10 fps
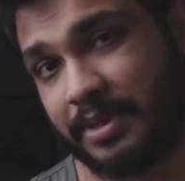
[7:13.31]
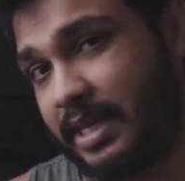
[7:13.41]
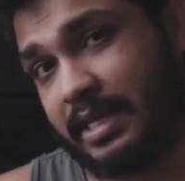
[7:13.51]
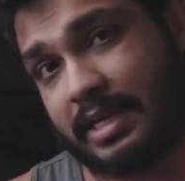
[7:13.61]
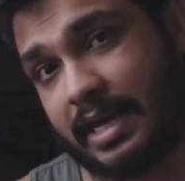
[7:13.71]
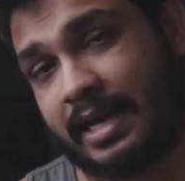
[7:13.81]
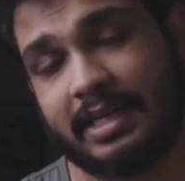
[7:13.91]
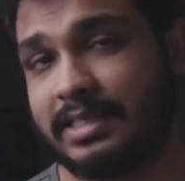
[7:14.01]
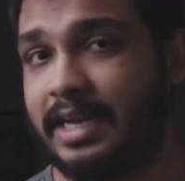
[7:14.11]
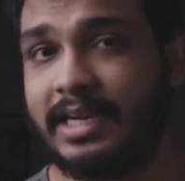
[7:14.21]
For me,
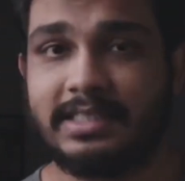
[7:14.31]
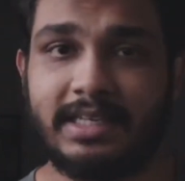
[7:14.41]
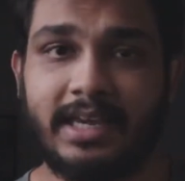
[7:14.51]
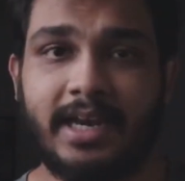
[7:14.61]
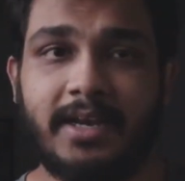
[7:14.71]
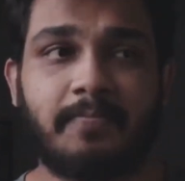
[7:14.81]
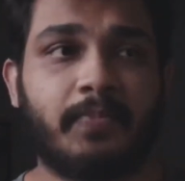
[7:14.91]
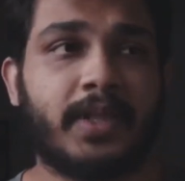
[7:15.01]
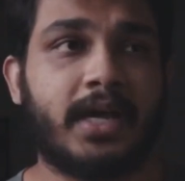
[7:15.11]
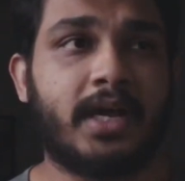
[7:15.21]
at least, I didn't see
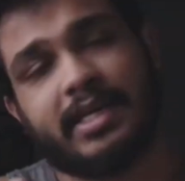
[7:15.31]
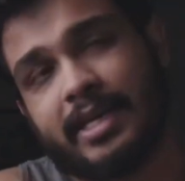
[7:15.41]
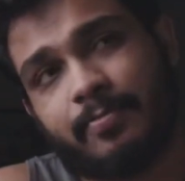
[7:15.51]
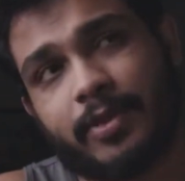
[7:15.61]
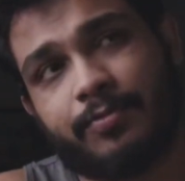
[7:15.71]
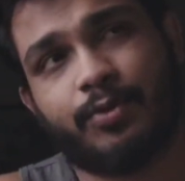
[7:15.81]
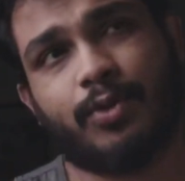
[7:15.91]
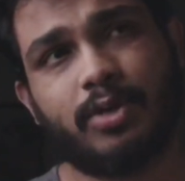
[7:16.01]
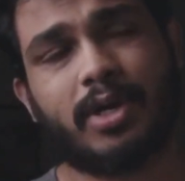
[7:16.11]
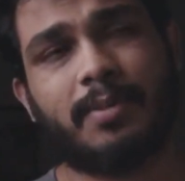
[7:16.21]
it. See,
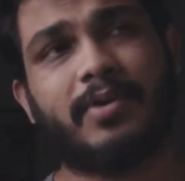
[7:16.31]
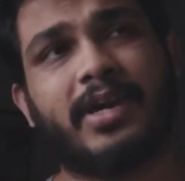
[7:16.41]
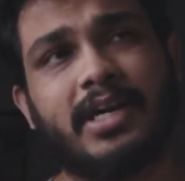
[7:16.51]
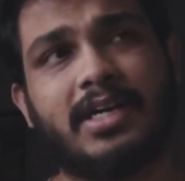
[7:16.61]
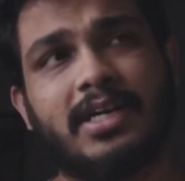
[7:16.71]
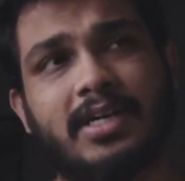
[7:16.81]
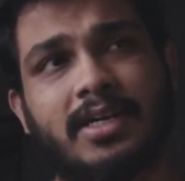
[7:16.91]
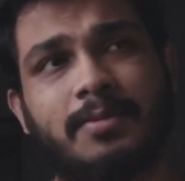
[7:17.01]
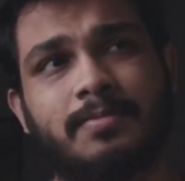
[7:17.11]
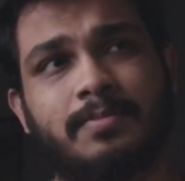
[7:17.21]
if you want to upgrade
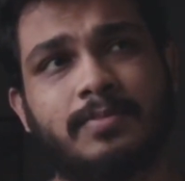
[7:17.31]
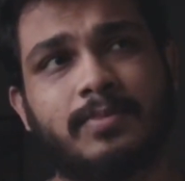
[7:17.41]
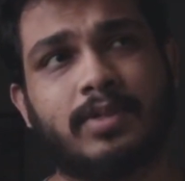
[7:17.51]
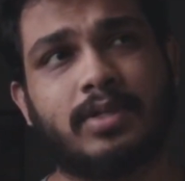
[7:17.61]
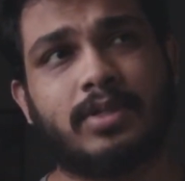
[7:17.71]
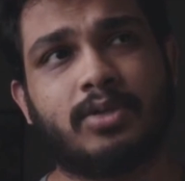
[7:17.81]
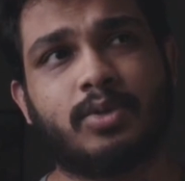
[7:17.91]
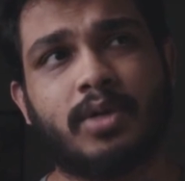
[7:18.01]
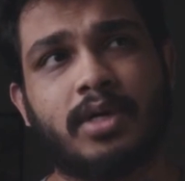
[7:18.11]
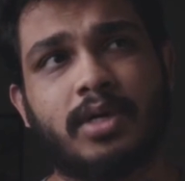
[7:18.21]

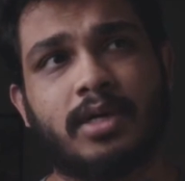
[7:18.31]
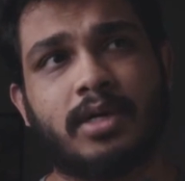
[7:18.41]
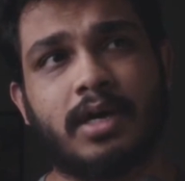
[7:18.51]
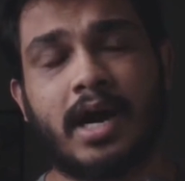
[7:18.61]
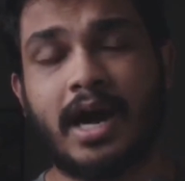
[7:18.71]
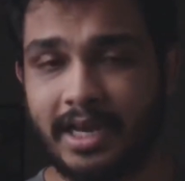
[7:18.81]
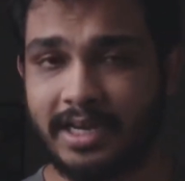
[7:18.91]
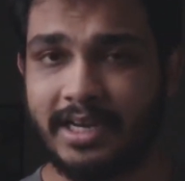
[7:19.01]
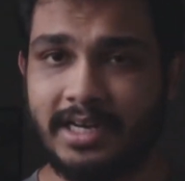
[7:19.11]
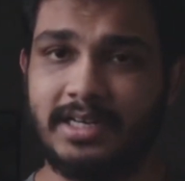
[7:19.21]
to a
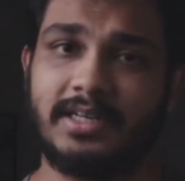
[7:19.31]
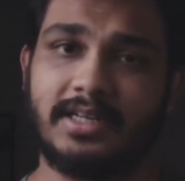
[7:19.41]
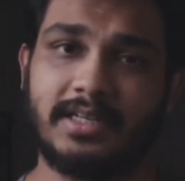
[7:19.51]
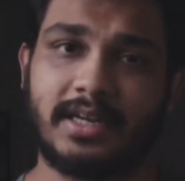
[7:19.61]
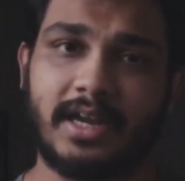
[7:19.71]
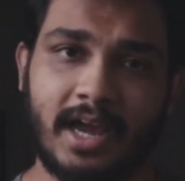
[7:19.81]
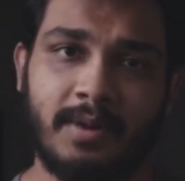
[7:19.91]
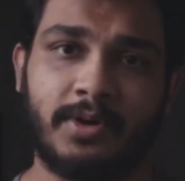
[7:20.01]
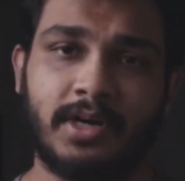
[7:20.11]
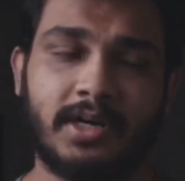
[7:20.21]
higher end
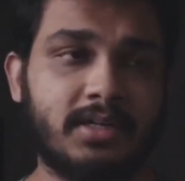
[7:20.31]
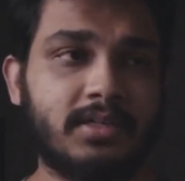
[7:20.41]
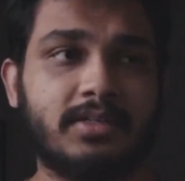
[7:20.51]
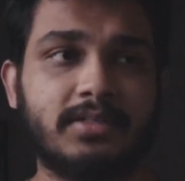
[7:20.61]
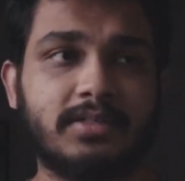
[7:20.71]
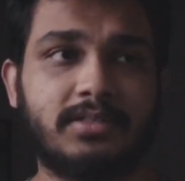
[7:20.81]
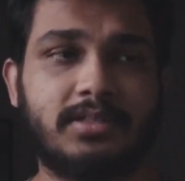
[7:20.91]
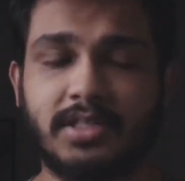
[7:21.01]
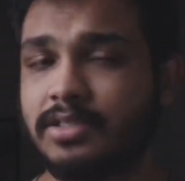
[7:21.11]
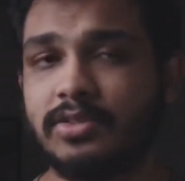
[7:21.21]
camera,
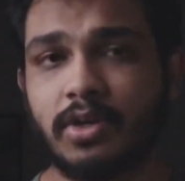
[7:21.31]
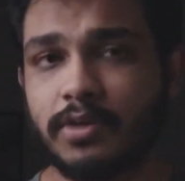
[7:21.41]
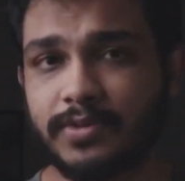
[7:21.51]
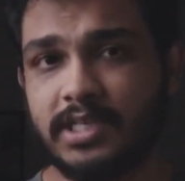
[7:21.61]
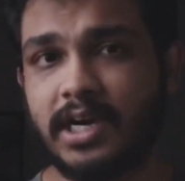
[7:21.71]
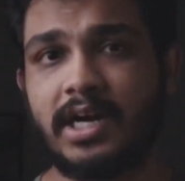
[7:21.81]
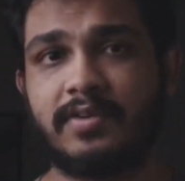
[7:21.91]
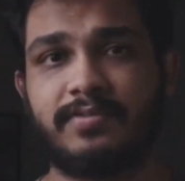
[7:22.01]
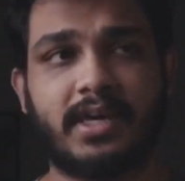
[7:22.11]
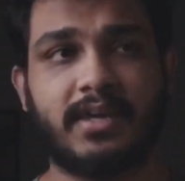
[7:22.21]
just go for
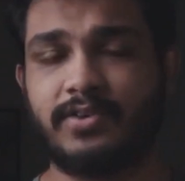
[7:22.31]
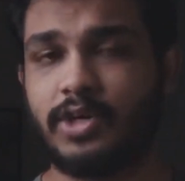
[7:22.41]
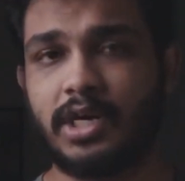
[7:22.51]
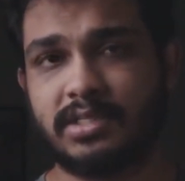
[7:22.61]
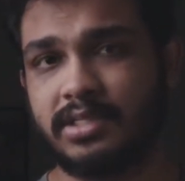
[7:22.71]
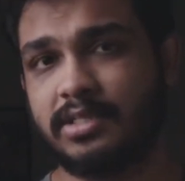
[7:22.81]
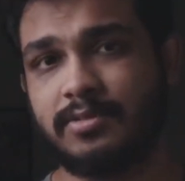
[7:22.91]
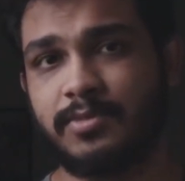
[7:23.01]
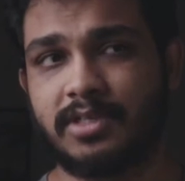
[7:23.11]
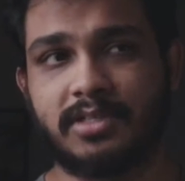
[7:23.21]
the R5 or
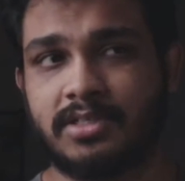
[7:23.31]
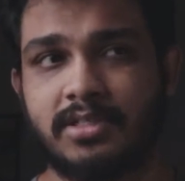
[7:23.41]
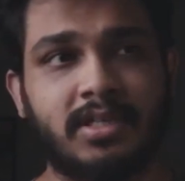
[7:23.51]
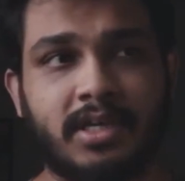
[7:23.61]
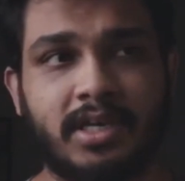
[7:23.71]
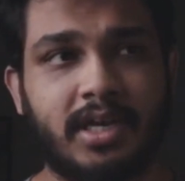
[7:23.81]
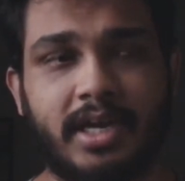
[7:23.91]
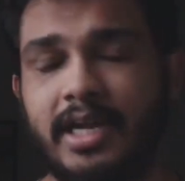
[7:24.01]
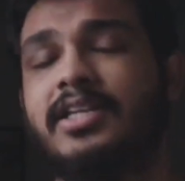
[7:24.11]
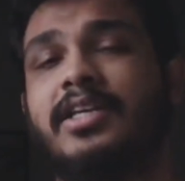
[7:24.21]
R6, because
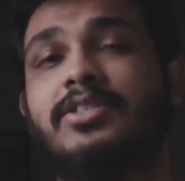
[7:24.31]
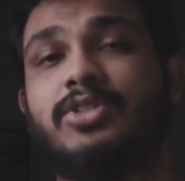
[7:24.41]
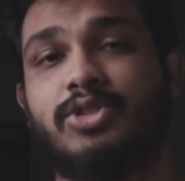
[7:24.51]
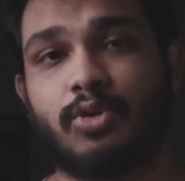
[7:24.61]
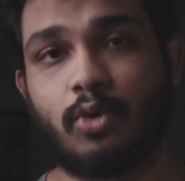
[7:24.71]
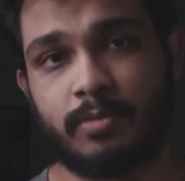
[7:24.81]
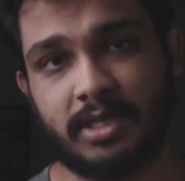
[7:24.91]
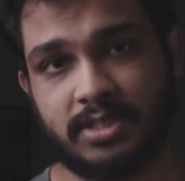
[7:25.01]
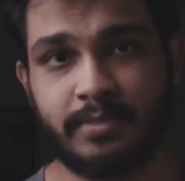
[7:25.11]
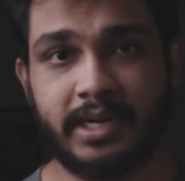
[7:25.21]
it is
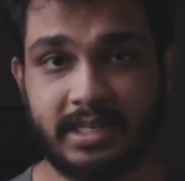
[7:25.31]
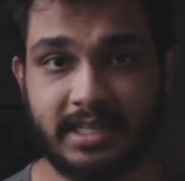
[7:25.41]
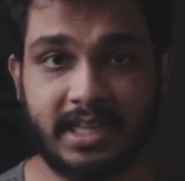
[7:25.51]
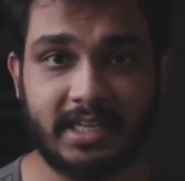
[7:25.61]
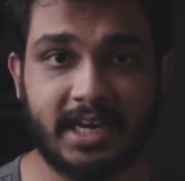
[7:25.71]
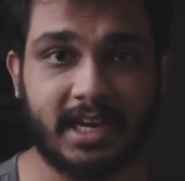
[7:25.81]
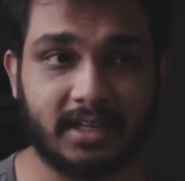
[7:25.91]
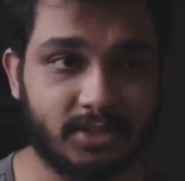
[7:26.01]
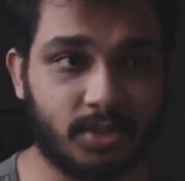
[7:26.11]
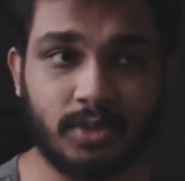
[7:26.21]
so much better than
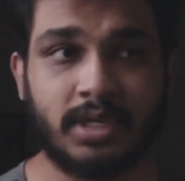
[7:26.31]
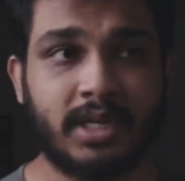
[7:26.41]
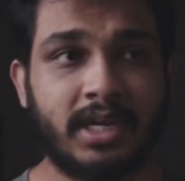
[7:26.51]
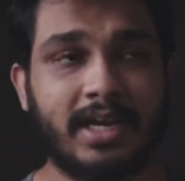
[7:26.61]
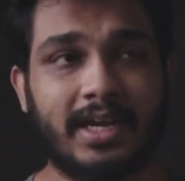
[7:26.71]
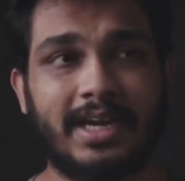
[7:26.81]
the R. So